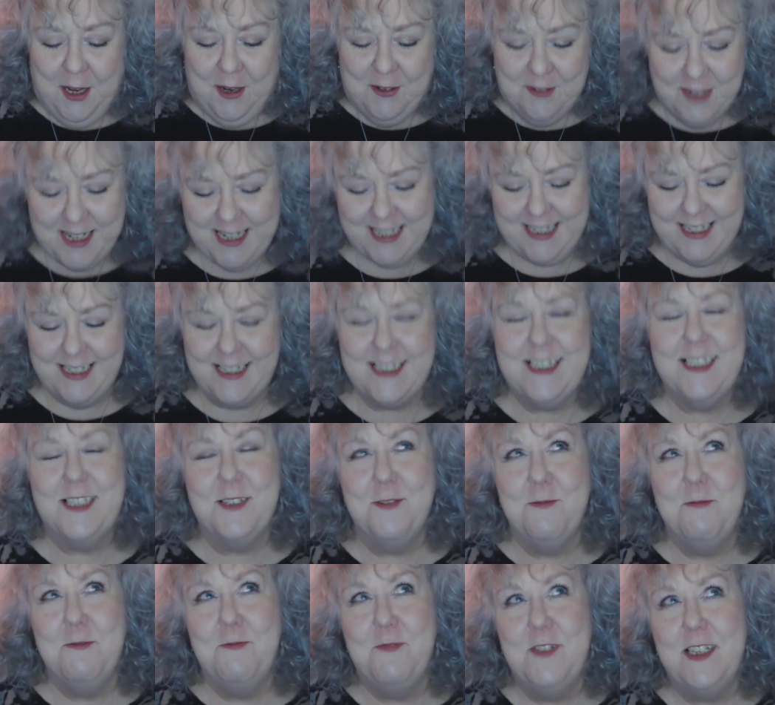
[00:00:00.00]
Right,
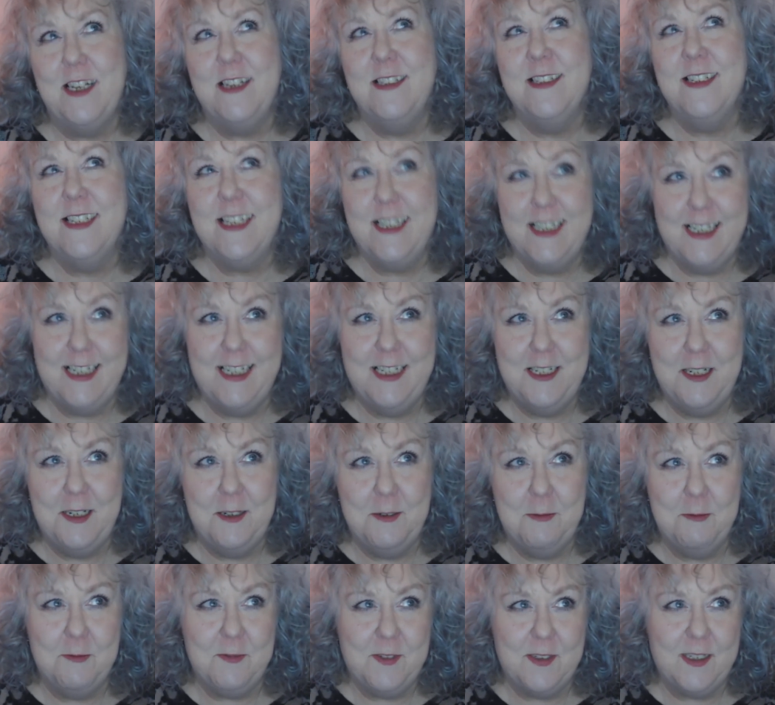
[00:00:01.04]
so we've done
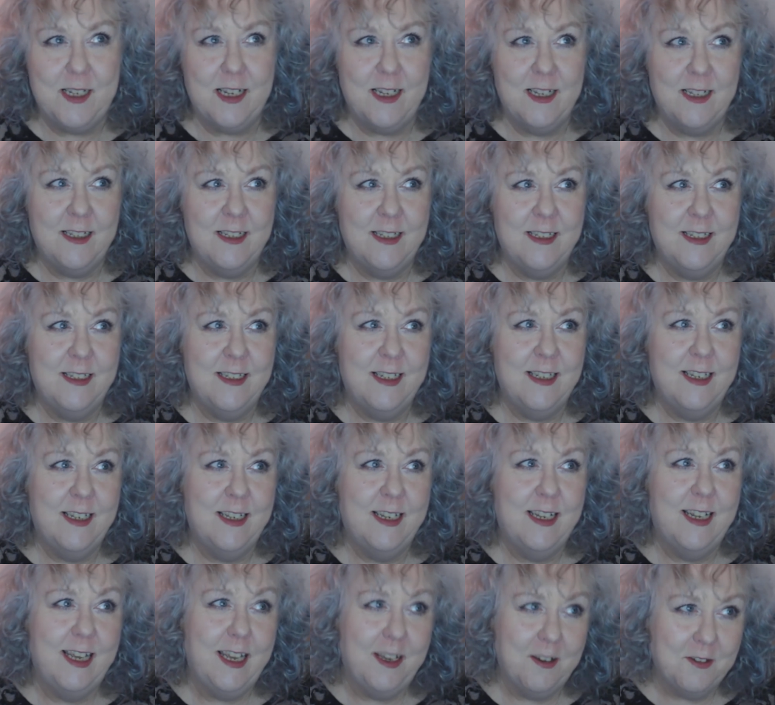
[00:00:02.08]
career, we've done
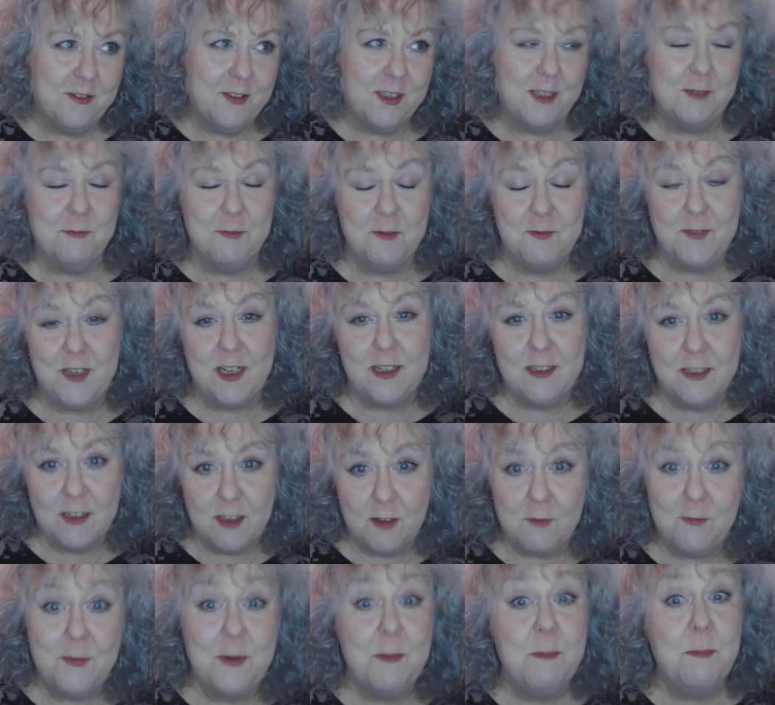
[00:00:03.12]
health, and we've done
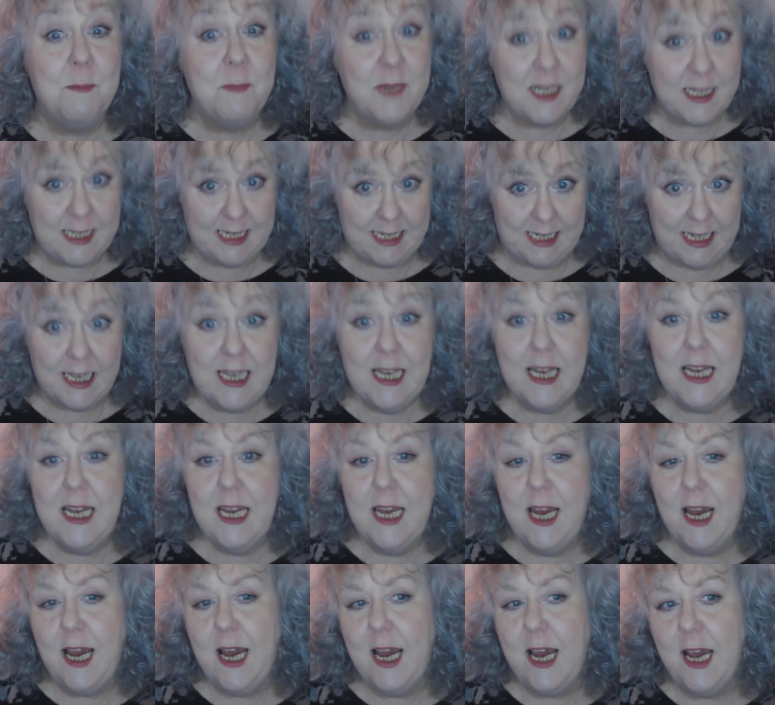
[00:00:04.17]
love. Money,
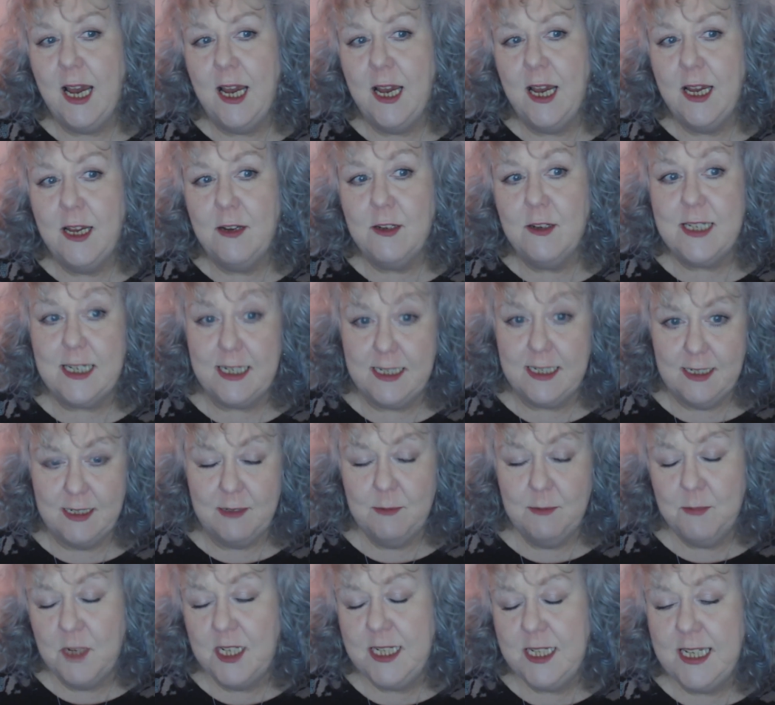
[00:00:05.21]

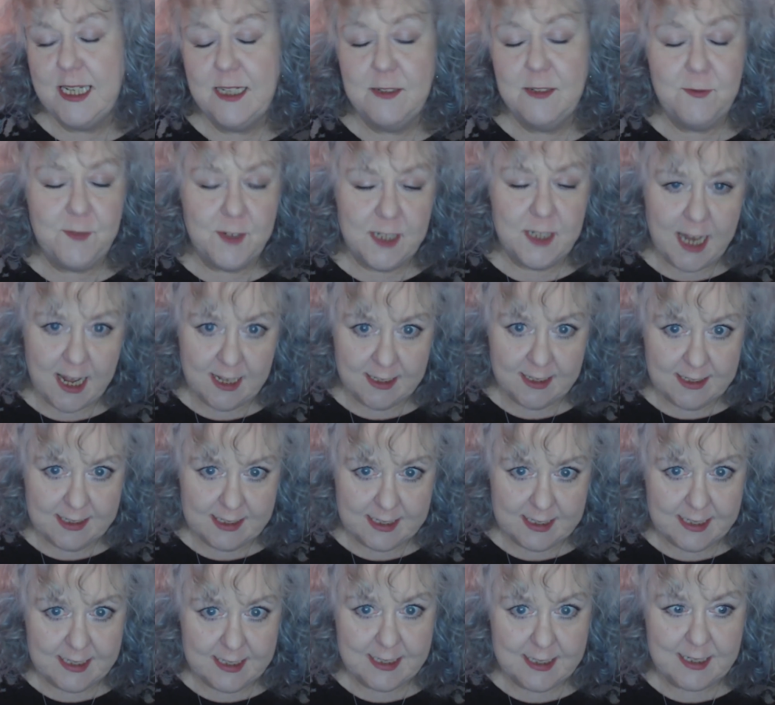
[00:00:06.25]
money and
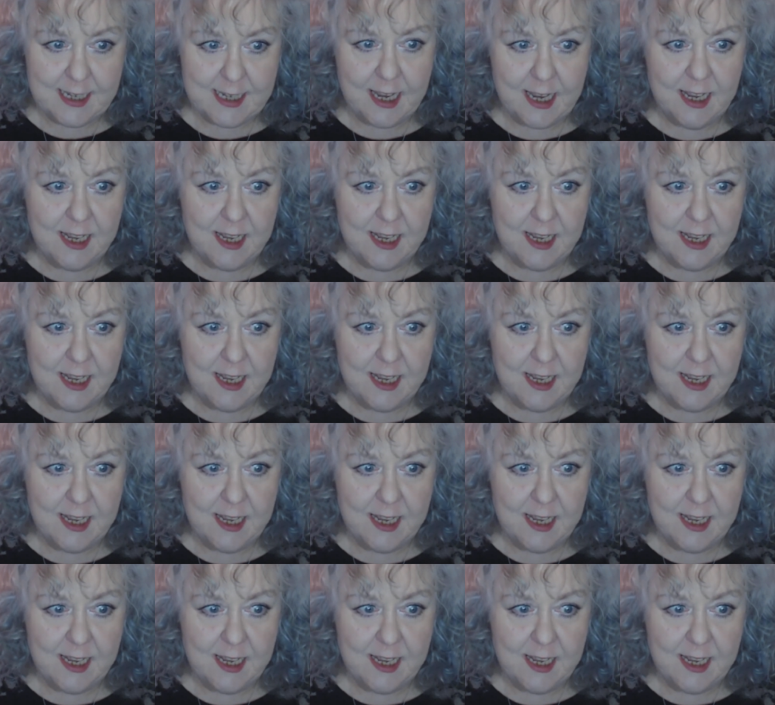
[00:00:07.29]
finances.